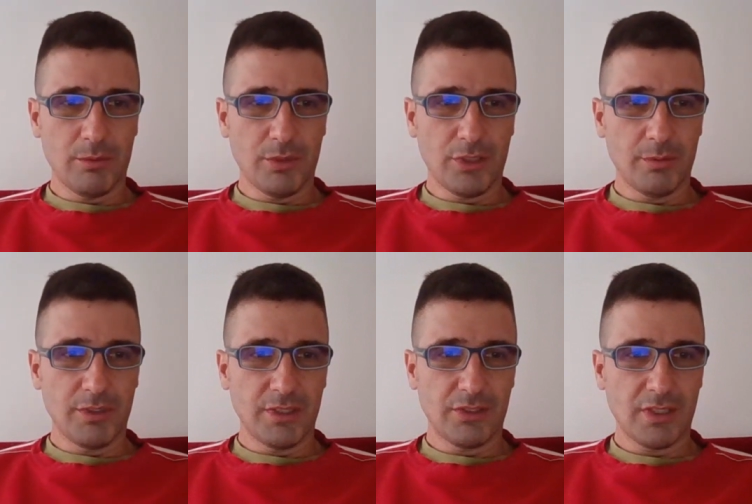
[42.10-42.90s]
Pablo
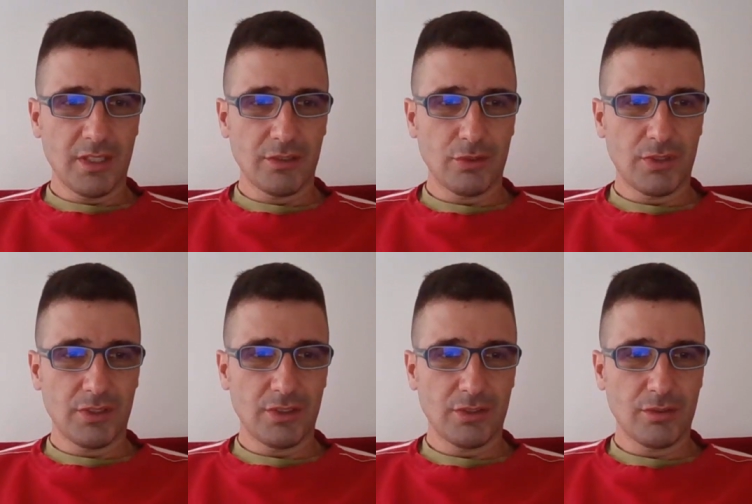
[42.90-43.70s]
Robles, Jesus
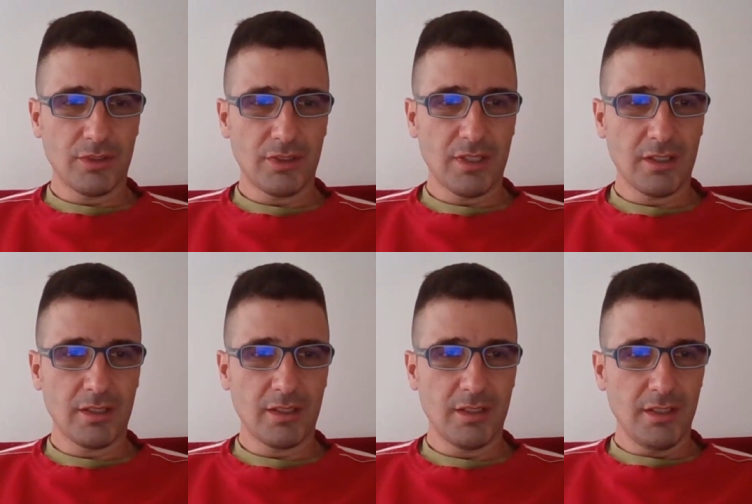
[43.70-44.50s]
Francisco
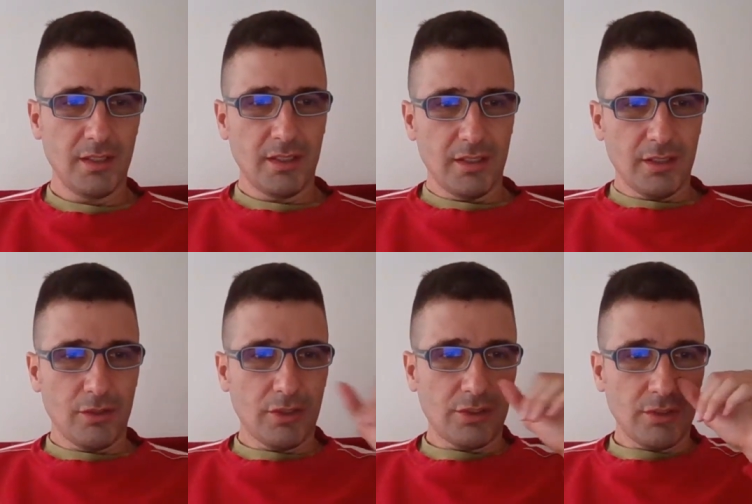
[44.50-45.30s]
Ortega,
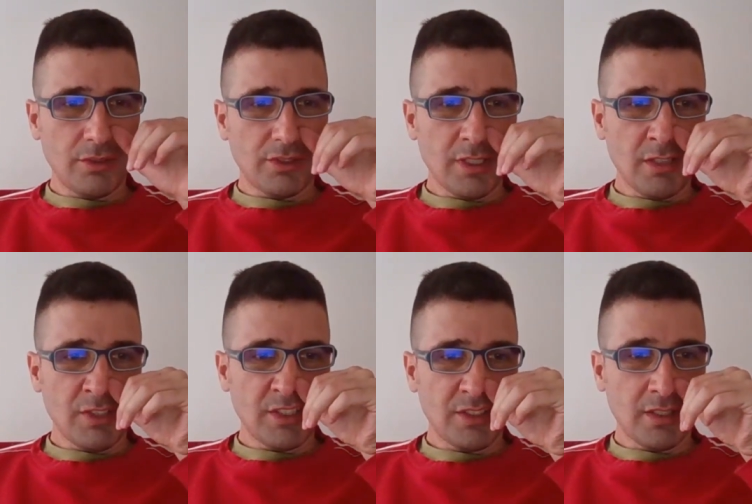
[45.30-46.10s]
Jose Luis
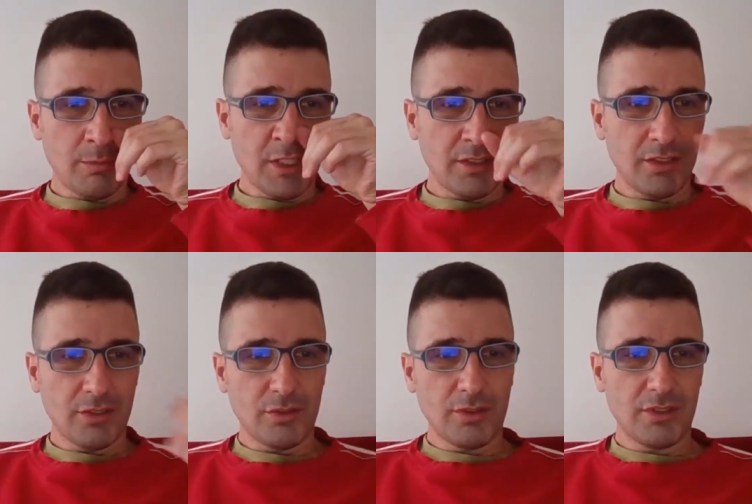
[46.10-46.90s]
Alvarez
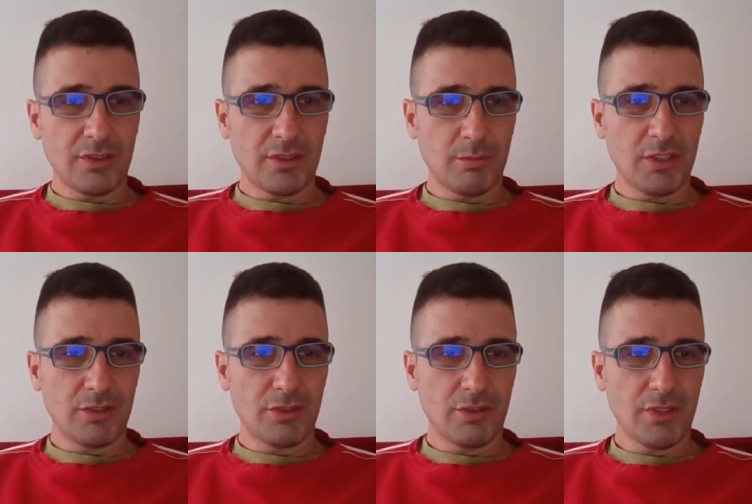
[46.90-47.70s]
Talamantes, Luis
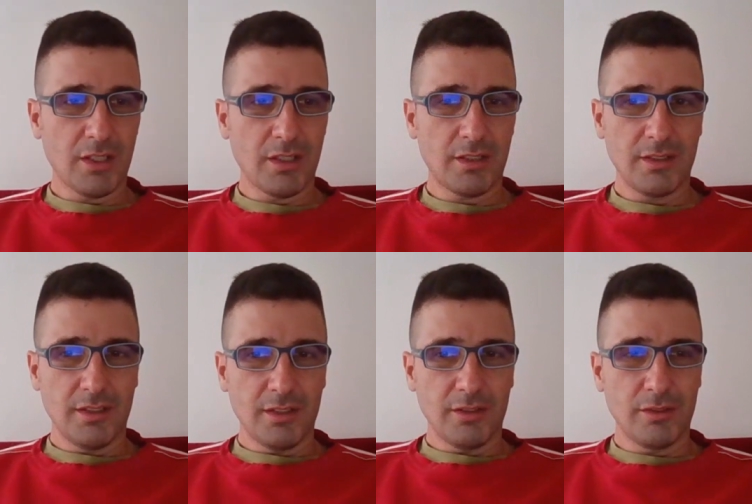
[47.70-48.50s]
Ramirez Tovar.
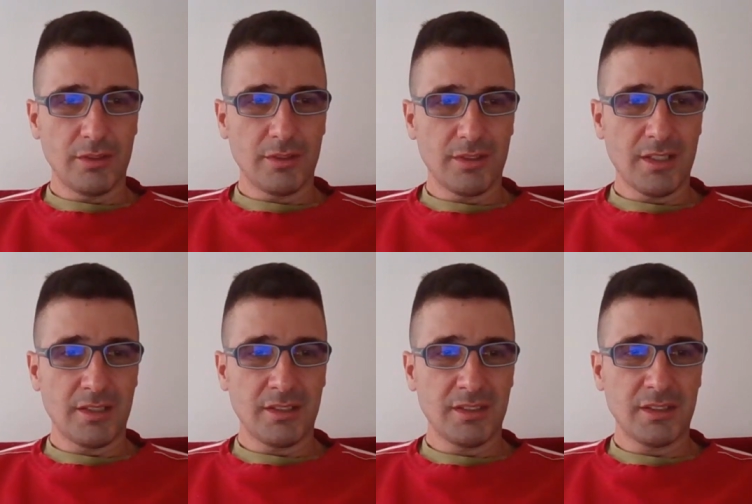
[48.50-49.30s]
Oh,
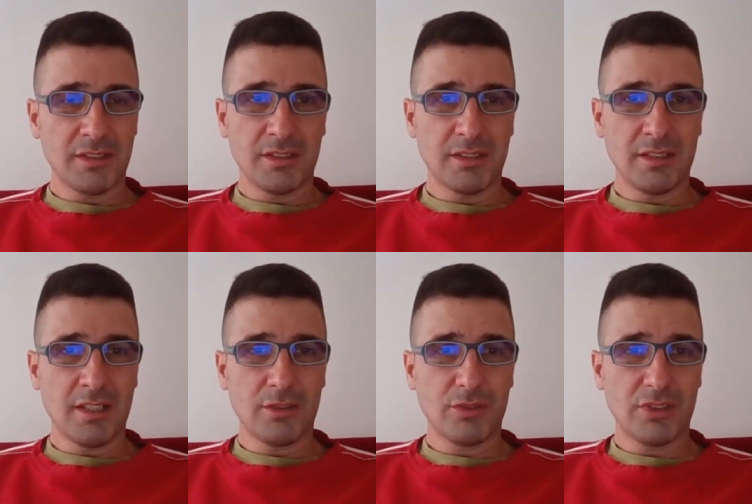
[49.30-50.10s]
and uh, I
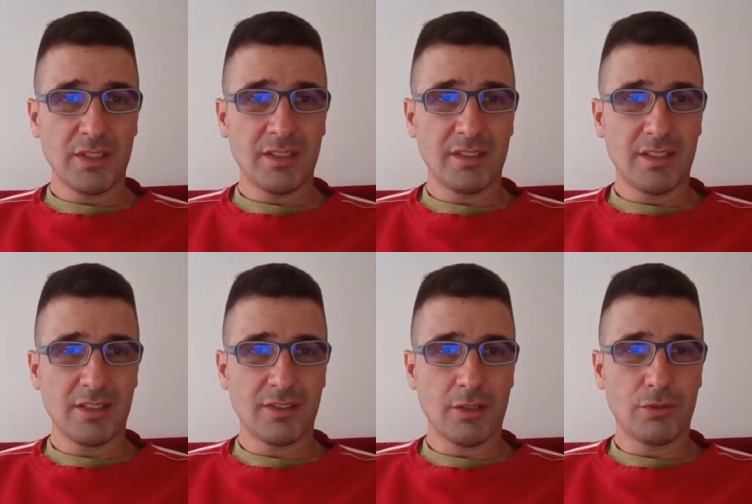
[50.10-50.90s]
got to say that
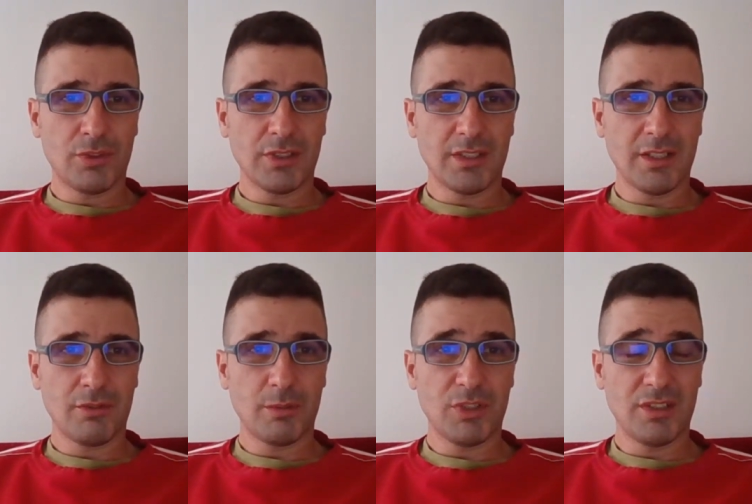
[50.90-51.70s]
he is outworking
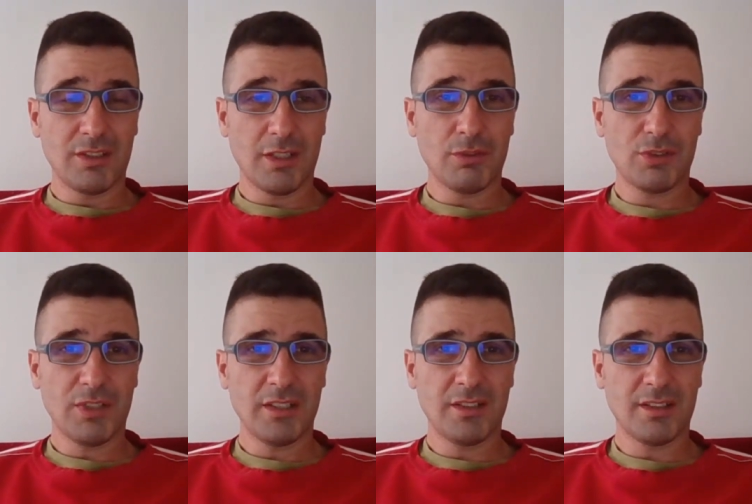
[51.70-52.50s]
everybody, and he was
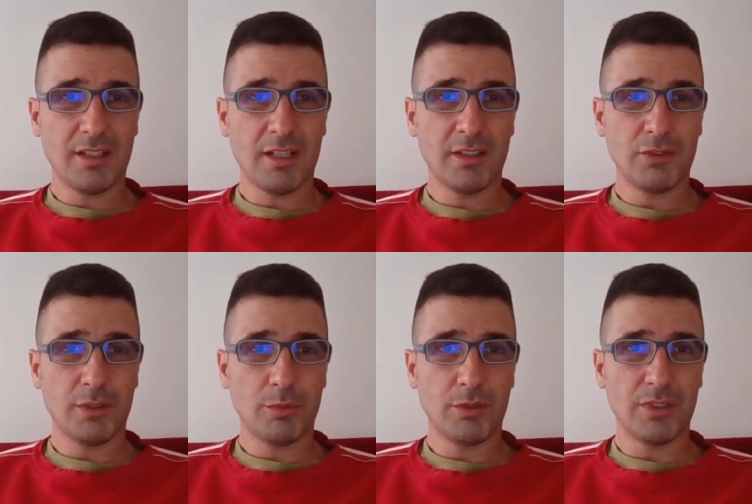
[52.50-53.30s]
fighting a high
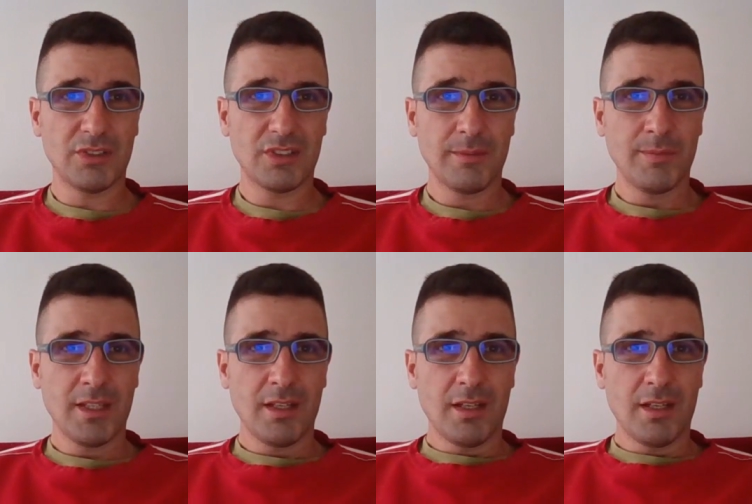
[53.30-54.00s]
level opponents.